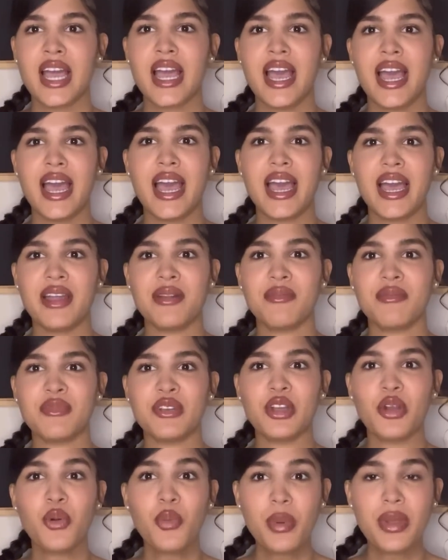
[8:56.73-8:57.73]
and
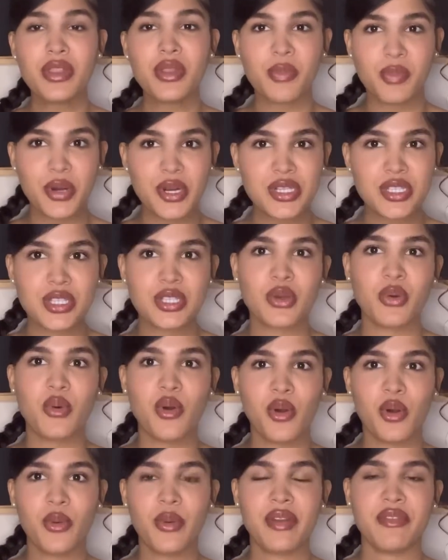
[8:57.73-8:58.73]
you'll be the person to
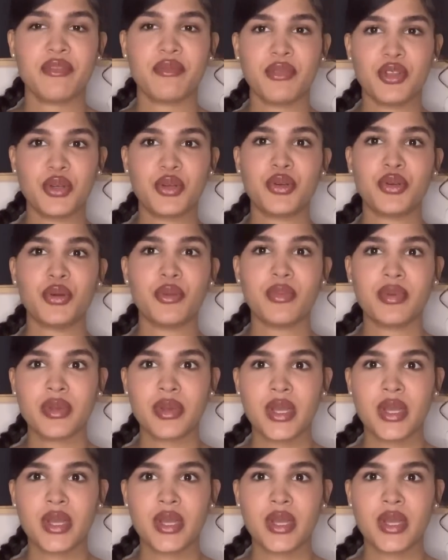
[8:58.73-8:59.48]
walk away from the group.